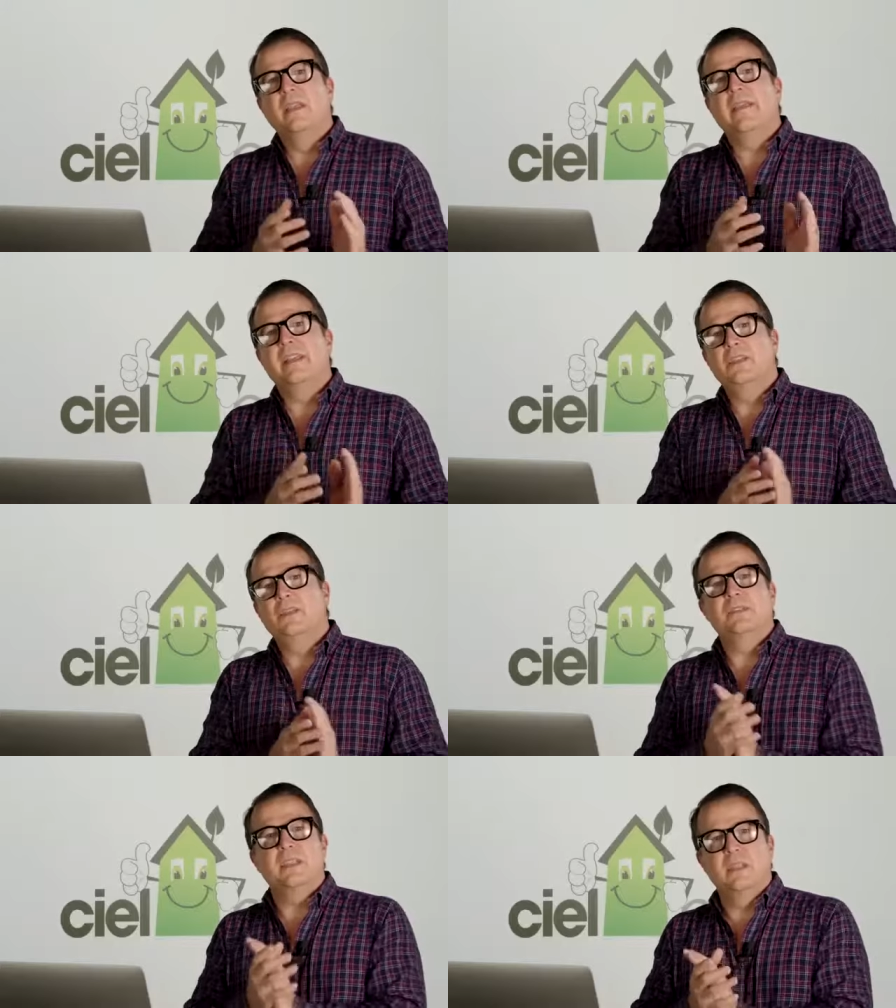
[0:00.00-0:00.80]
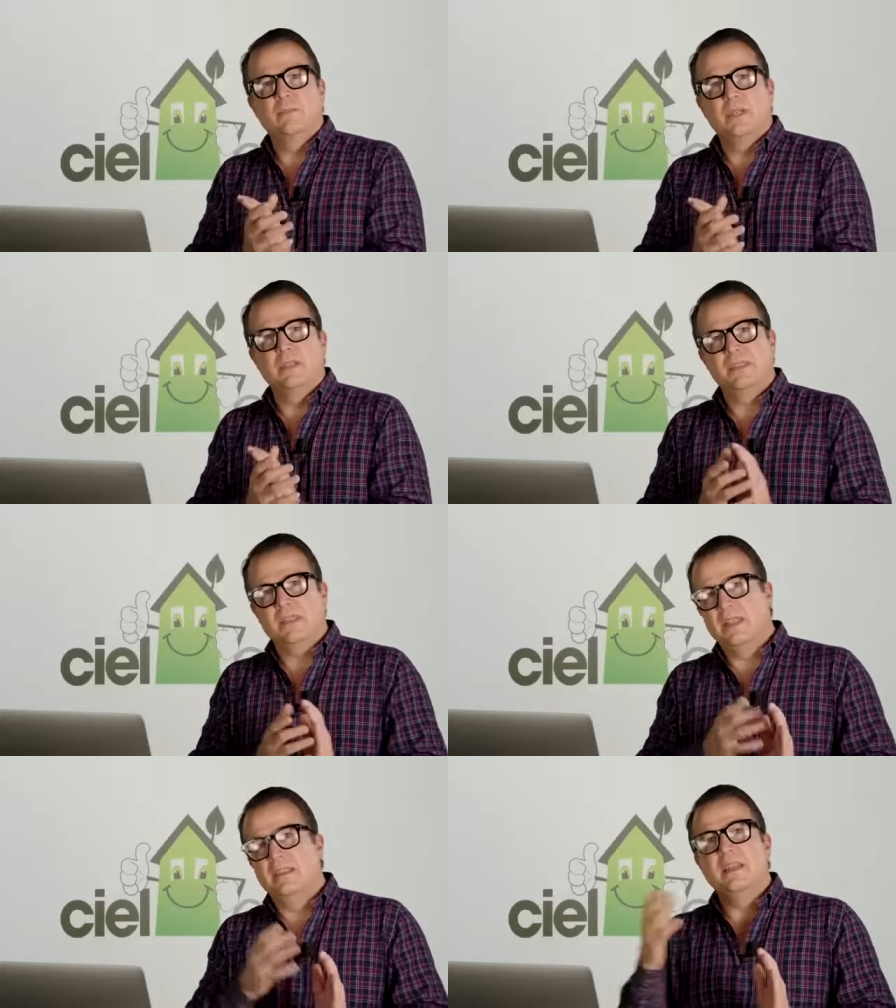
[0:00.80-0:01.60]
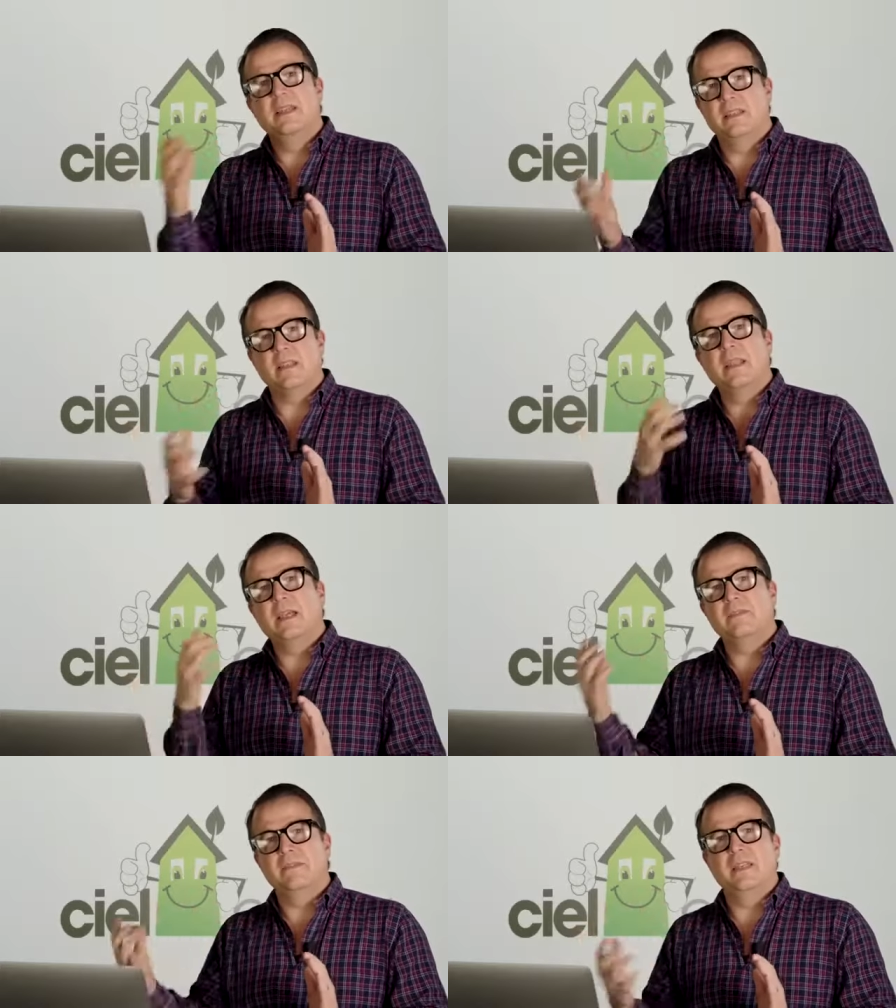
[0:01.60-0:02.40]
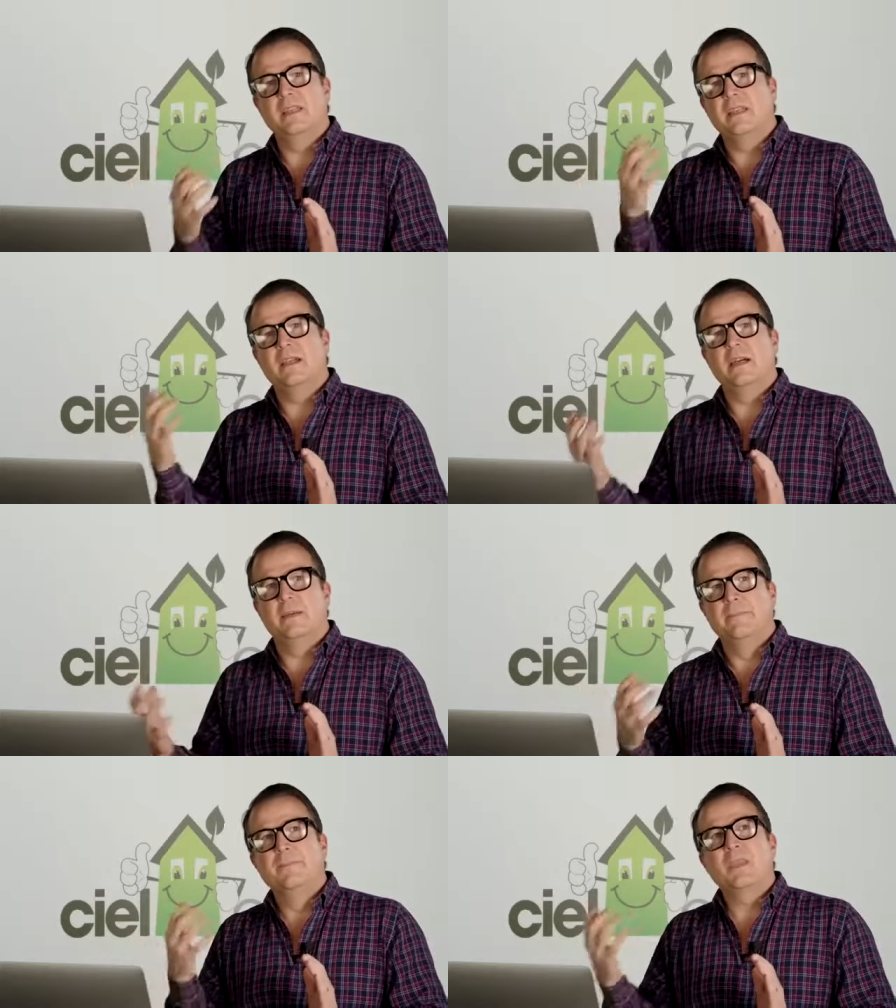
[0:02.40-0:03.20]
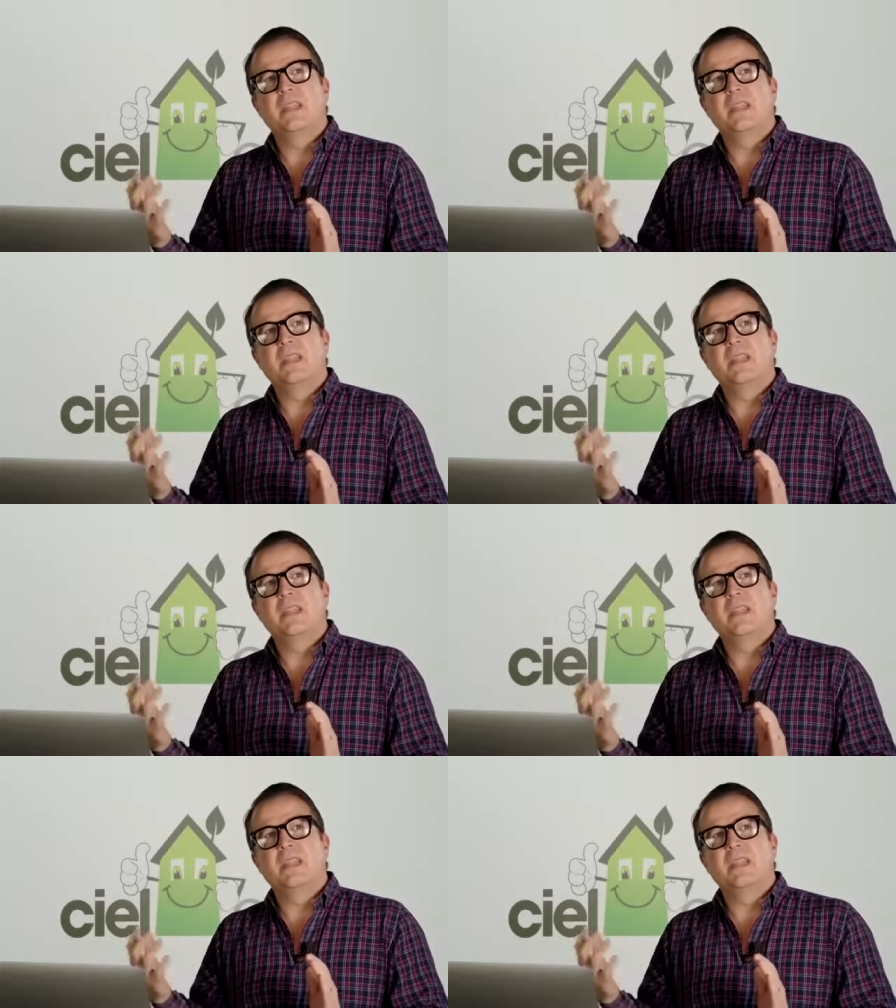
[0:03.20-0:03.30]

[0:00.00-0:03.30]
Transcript: and use heat pumps and, and a lot of the, um,